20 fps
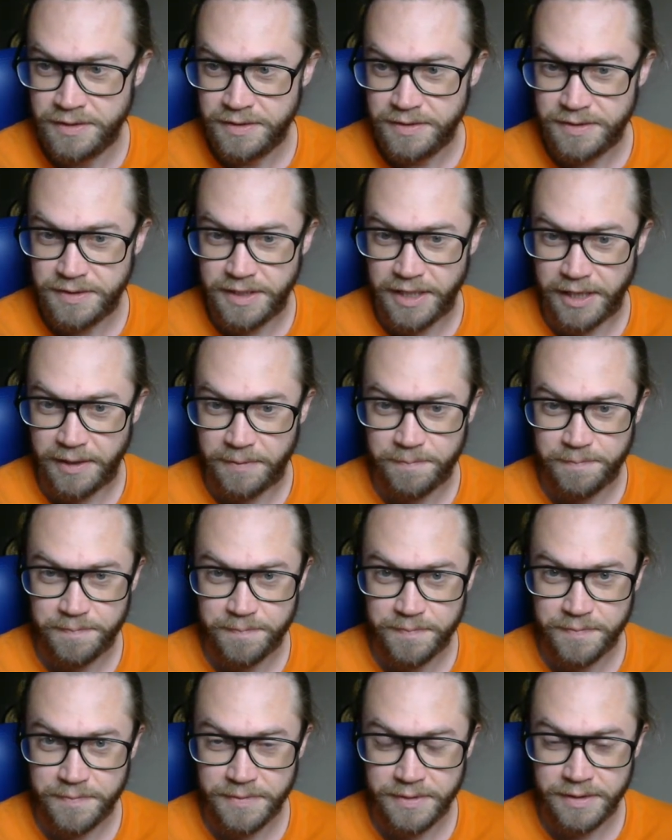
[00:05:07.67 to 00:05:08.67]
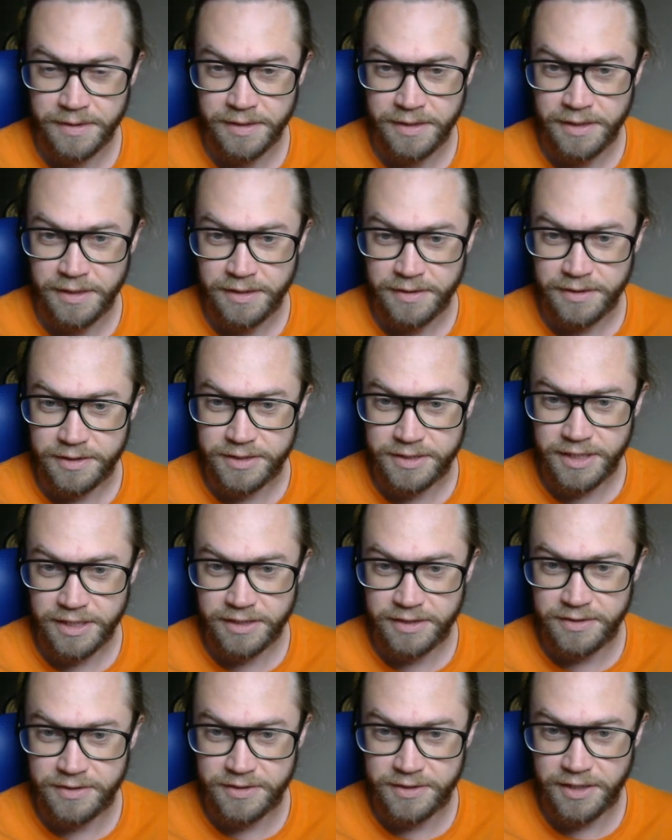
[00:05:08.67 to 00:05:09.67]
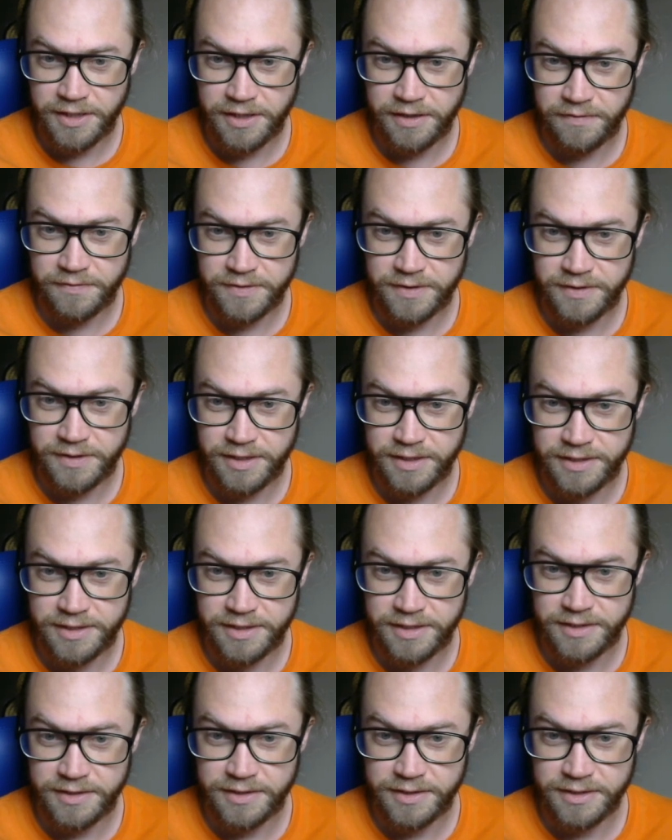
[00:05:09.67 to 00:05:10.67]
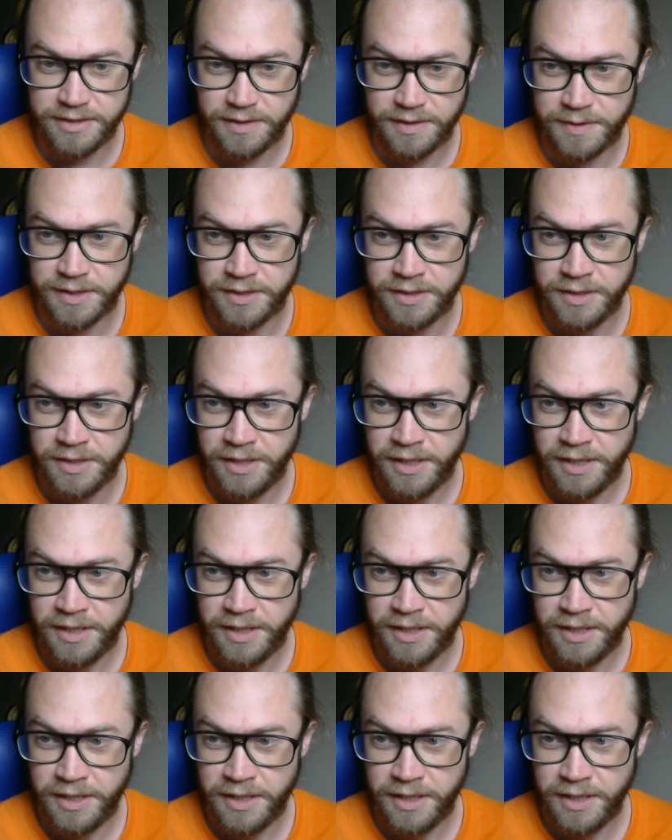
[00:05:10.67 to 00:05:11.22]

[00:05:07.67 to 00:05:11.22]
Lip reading: yeah, the second half to this is, I mean,